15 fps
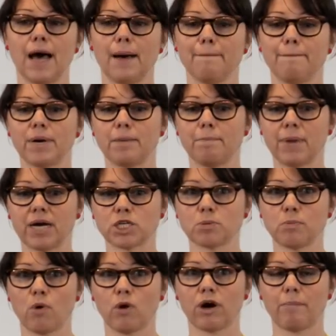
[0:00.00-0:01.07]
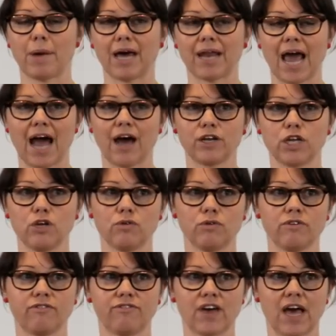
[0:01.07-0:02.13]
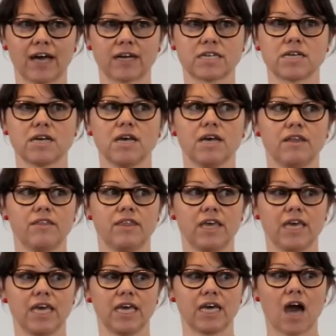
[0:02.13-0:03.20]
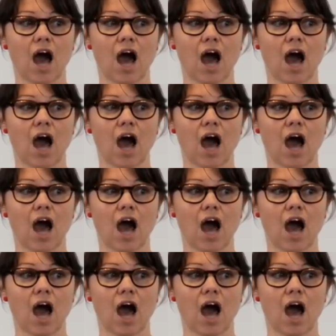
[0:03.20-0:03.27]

but much more about how do you affect the